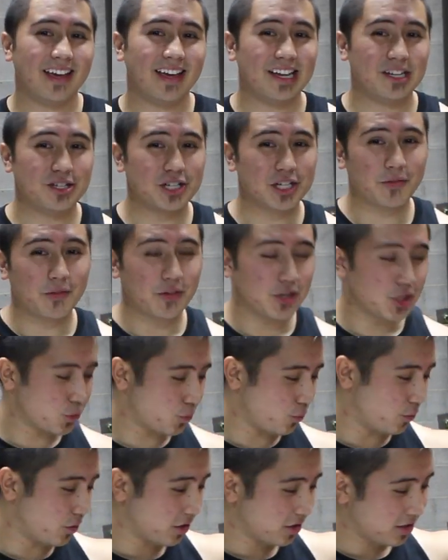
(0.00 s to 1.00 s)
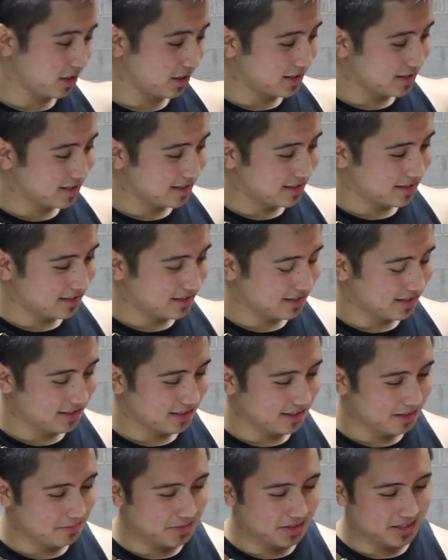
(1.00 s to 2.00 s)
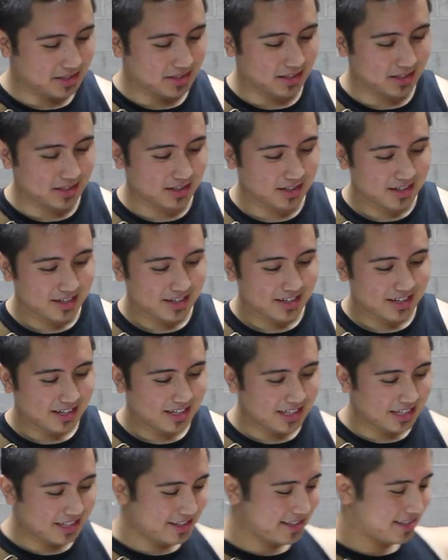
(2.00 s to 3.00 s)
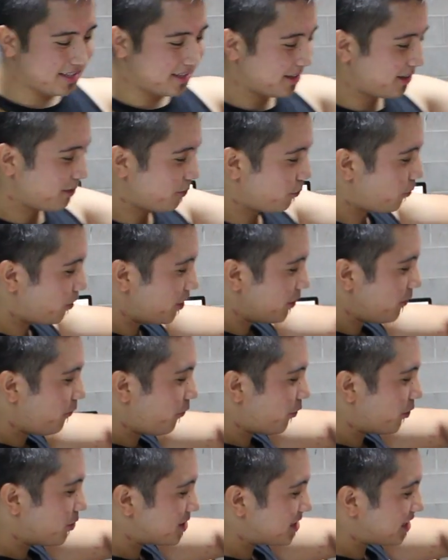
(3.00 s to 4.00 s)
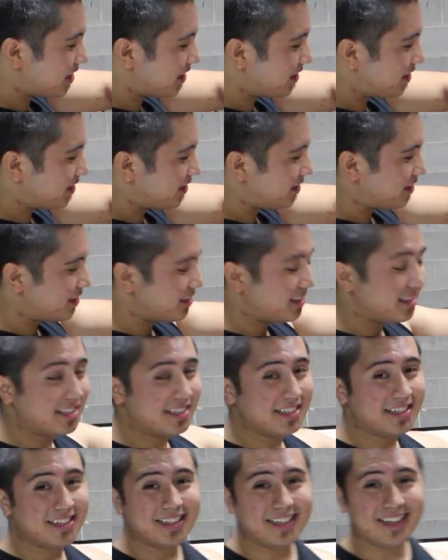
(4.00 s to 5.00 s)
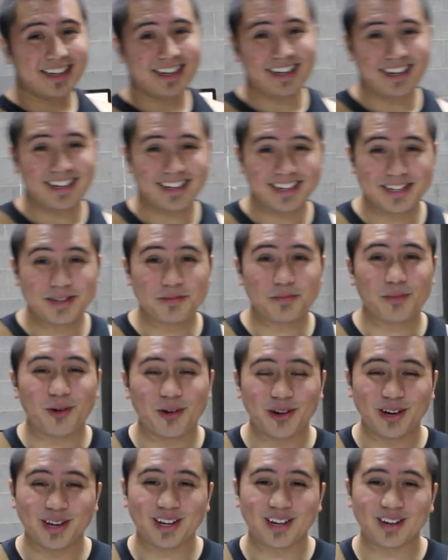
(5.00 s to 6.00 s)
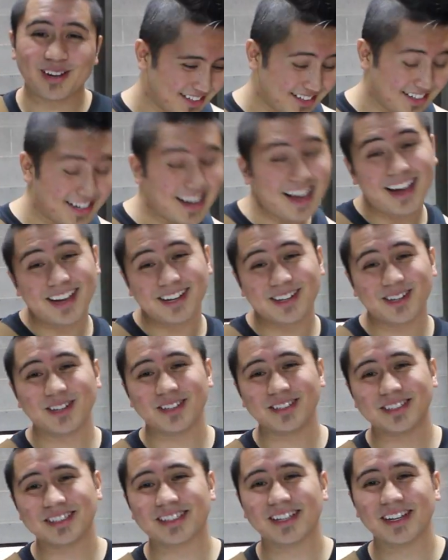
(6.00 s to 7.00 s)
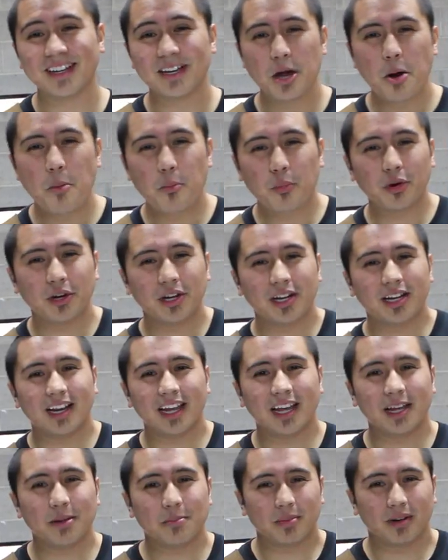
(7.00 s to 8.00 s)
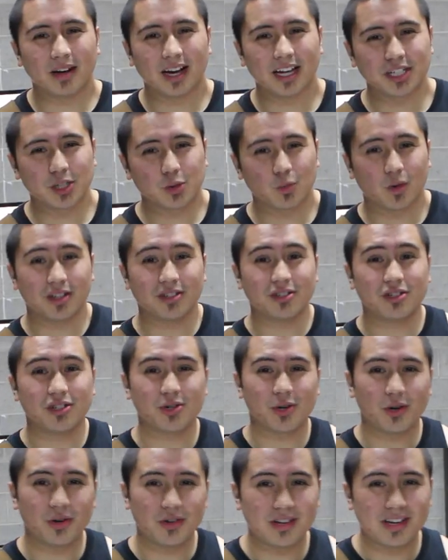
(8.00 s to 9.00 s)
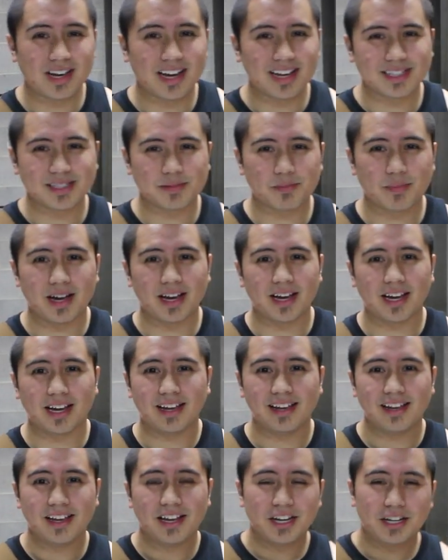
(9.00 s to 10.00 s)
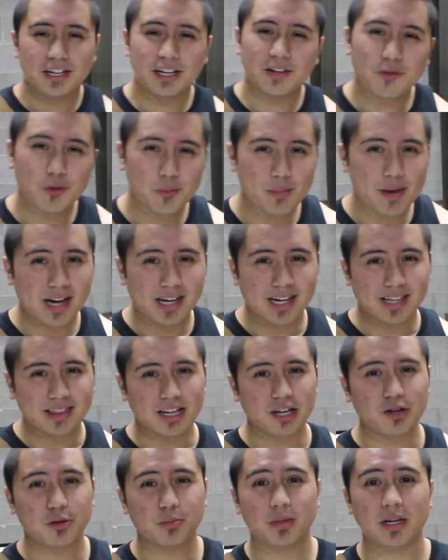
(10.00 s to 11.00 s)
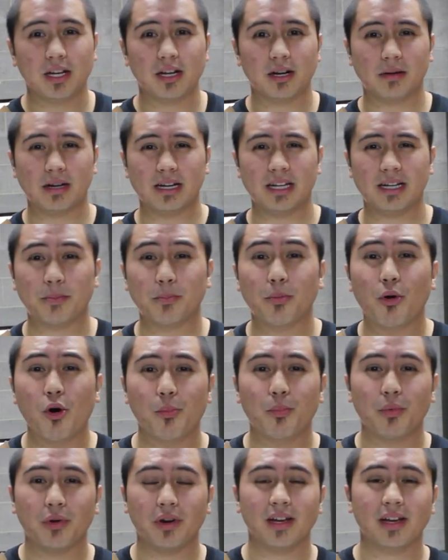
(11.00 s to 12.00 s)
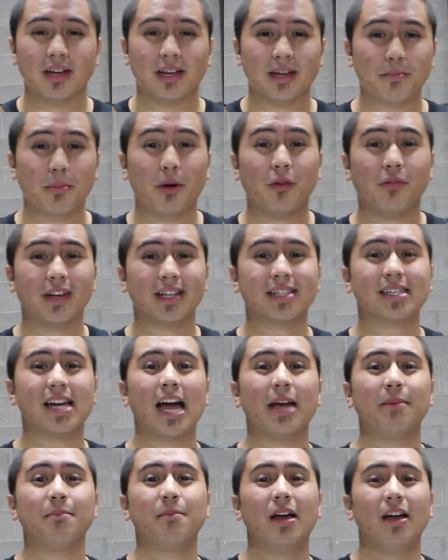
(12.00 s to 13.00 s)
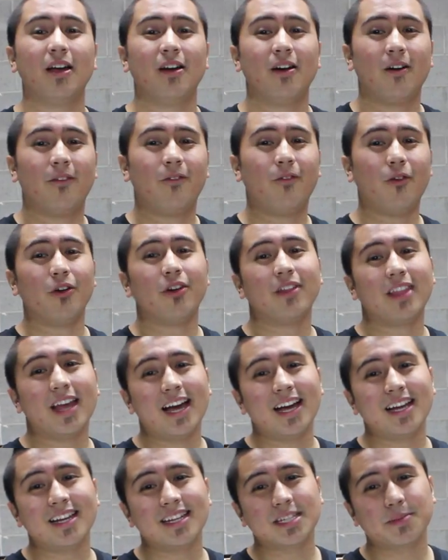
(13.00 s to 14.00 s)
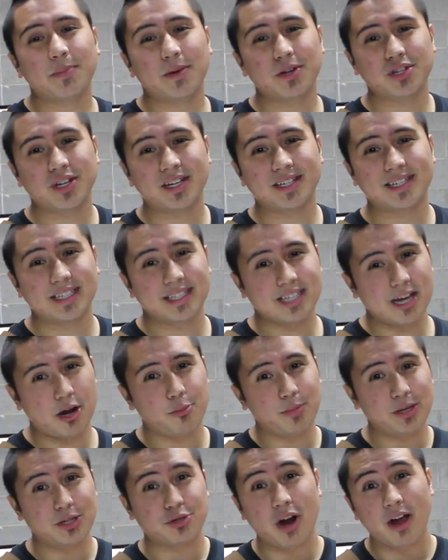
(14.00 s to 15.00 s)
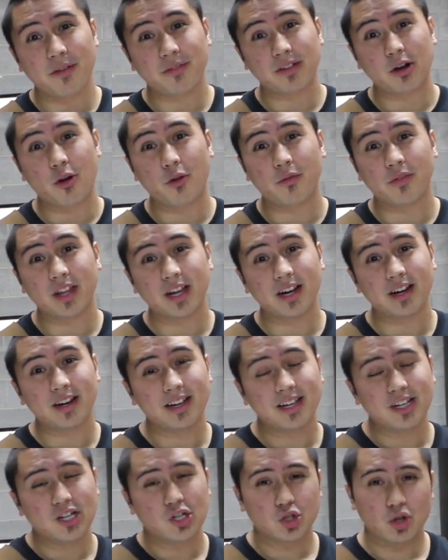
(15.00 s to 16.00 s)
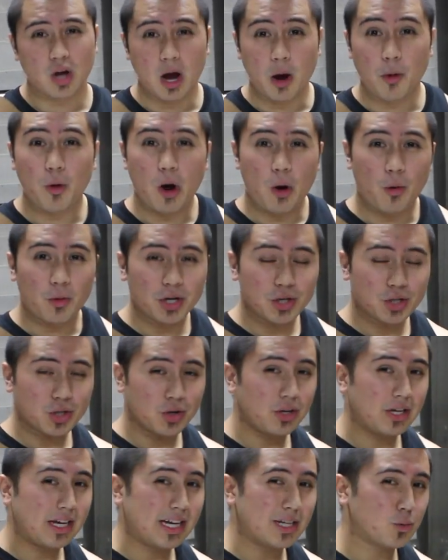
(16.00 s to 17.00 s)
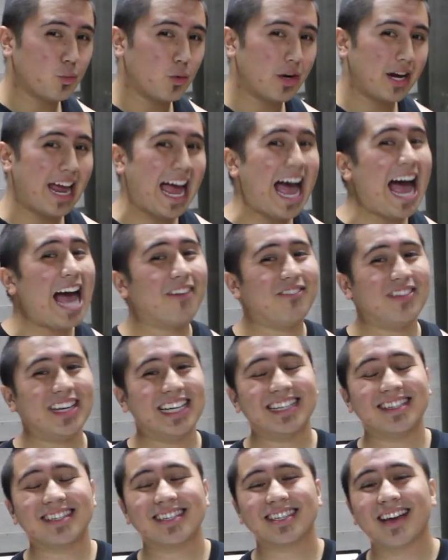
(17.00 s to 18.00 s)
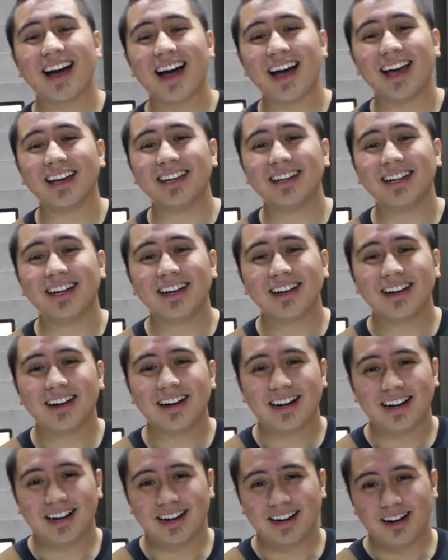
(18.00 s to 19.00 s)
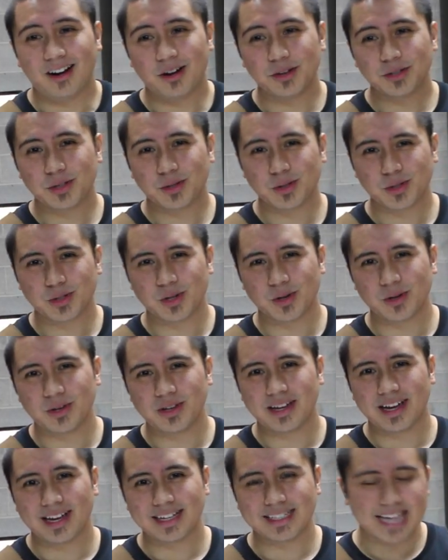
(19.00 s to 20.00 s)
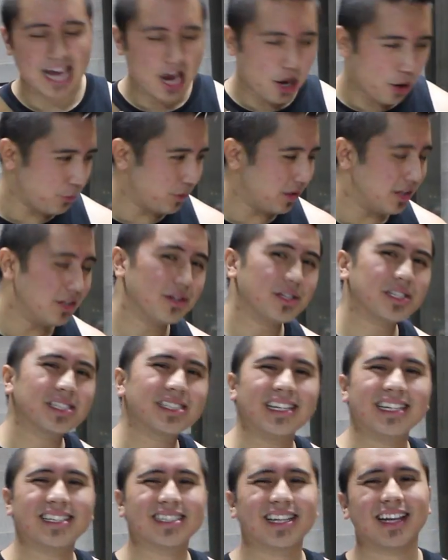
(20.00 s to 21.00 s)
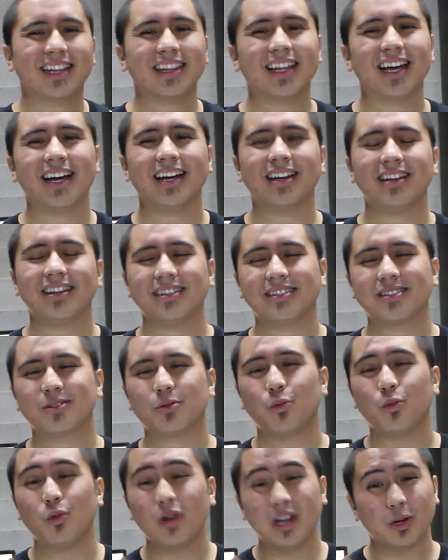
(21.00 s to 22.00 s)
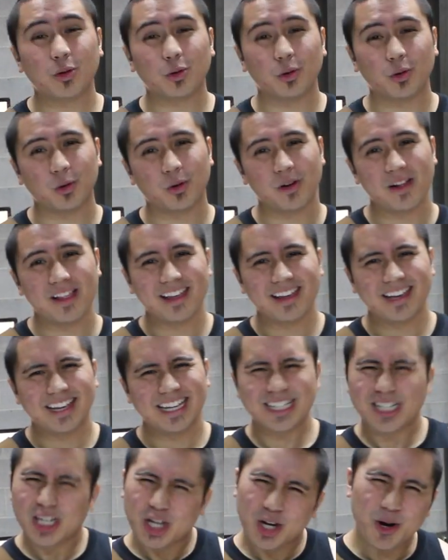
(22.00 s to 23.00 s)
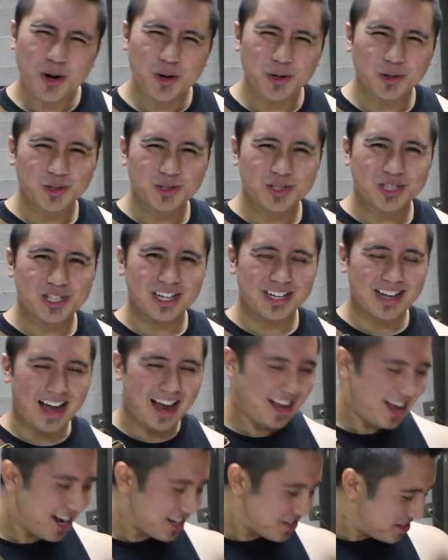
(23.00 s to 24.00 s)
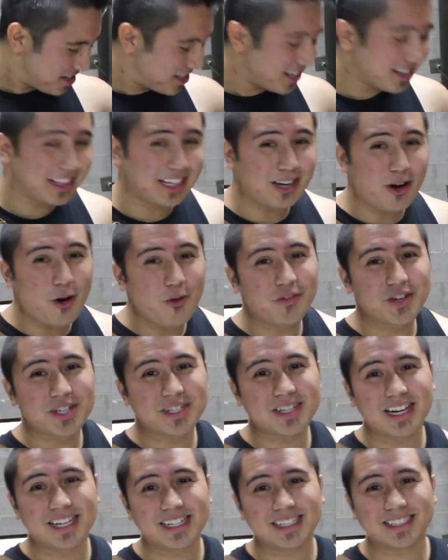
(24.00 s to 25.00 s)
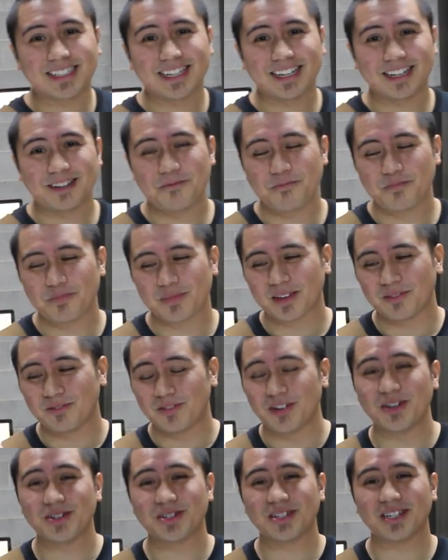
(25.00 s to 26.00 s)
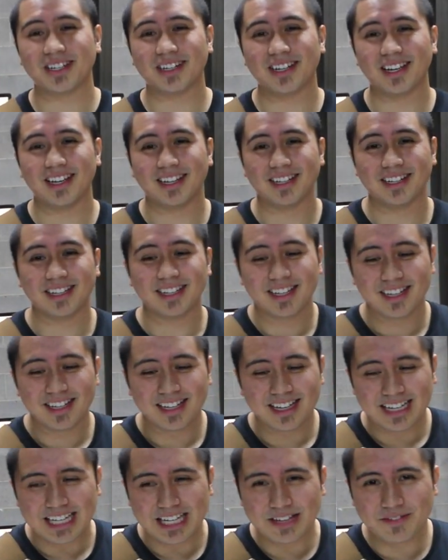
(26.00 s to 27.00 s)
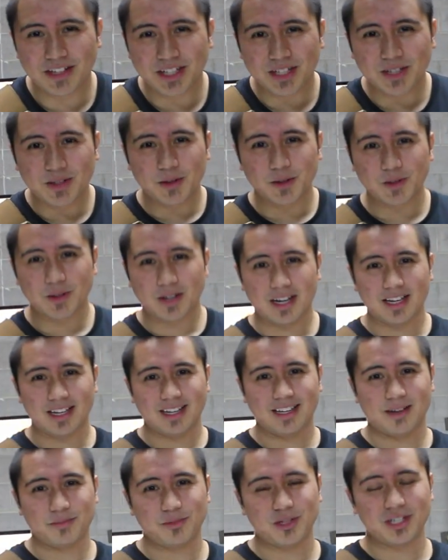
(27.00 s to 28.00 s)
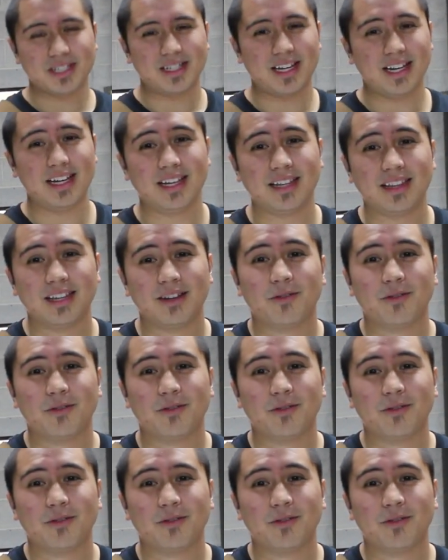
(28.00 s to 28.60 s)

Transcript: Just finished work. It's 1:14 in the morning. Yeah, I know it's pretty late, but I just wanted to show you guys my duffel bag. I thought it would be an appropriate and perfect time for that, especially since I'll be traveling over there. So I want to show you guys what I have inside, also show you guys how it looks, things like that. It's really cool. It's huge. I actually got the oversized version, and even though I'm just staying there